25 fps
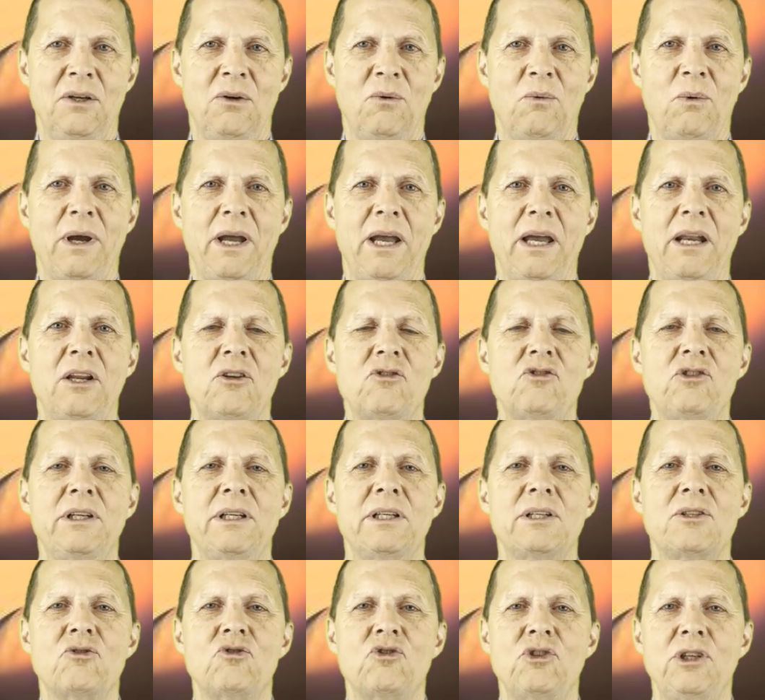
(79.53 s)
where energy
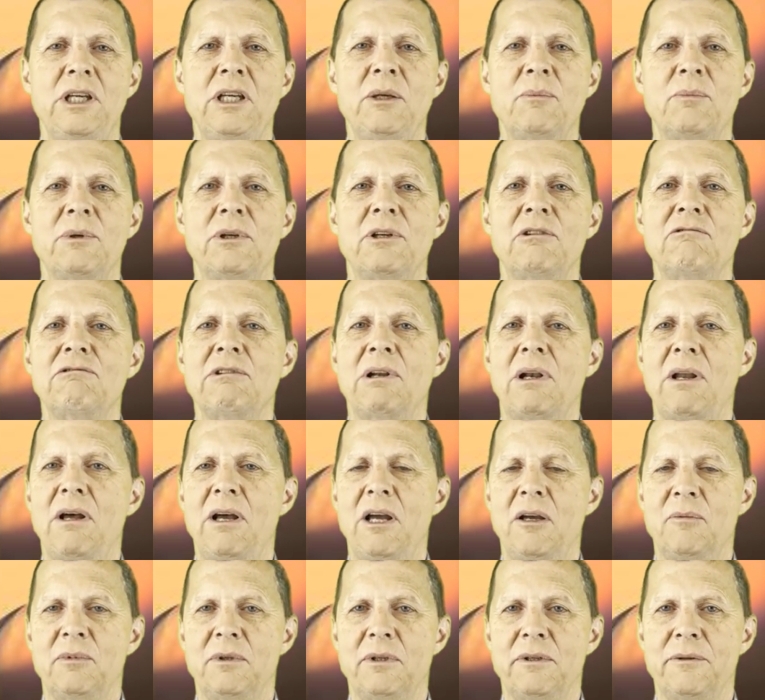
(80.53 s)
is cheap and
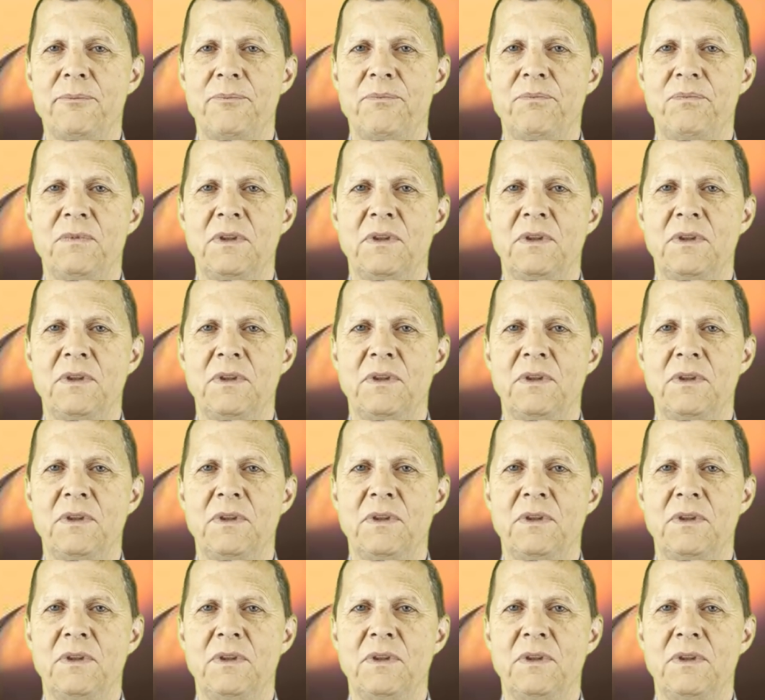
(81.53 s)
reliable.